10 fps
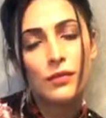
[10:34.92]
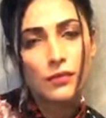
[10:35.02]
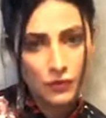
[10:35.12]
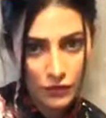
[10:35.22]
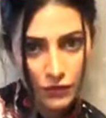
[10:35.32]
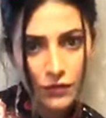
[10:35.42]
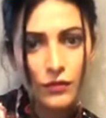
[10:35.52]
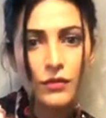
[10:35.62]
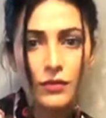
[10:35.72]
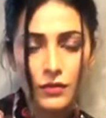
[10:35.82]

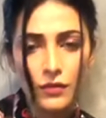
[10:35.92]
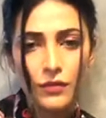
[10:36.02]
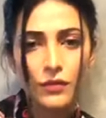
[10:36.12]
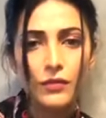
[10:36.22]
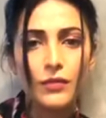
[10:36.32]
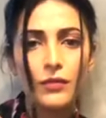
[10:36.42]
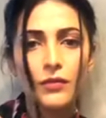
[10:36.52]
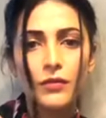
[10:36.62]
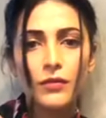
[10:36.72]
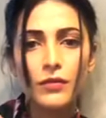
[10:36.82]

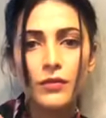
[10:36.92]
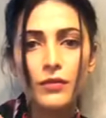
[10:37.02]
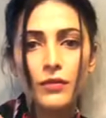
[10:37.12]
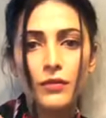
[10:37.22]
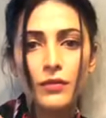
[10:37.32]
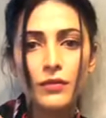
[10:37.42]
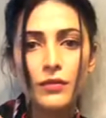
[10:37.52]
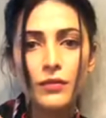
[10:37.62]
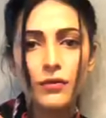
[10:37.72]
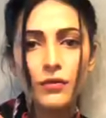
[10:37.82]

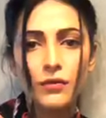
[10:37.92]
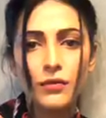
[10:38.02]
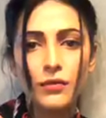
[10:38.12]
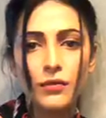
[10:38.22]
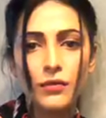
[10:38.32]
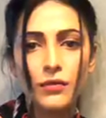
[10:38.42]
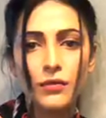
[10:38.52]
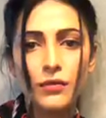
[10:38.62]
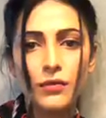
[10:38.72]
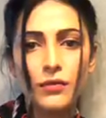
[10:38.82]

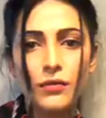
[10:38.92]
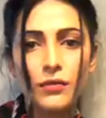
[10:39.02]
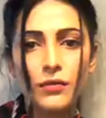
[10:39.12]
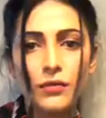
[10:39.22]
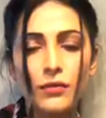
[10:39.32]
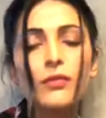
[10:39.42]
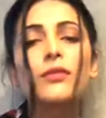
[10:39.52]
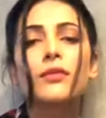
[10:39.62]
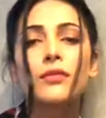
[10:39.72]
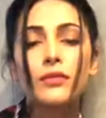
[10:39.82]

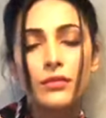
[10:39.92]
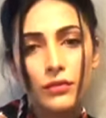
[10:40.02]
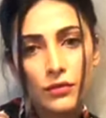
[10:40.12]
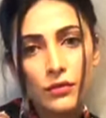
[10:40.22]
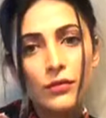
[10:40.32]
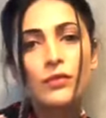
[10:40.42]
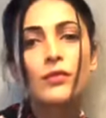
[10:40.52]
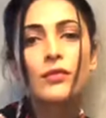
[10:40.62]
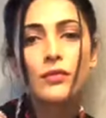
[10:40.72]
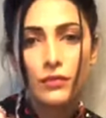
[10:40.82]

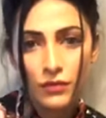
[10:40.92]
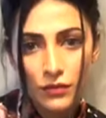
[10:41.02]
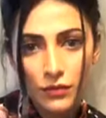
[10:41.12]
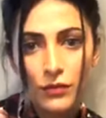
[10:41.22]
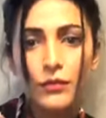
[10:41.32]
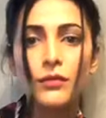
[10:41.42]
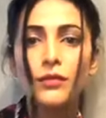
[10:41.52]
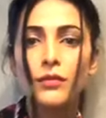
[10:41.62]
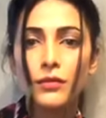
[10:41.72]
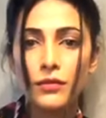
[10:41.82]

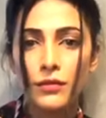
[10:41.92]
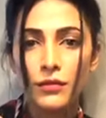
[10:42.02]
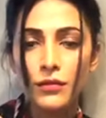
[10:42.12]
(not speaking)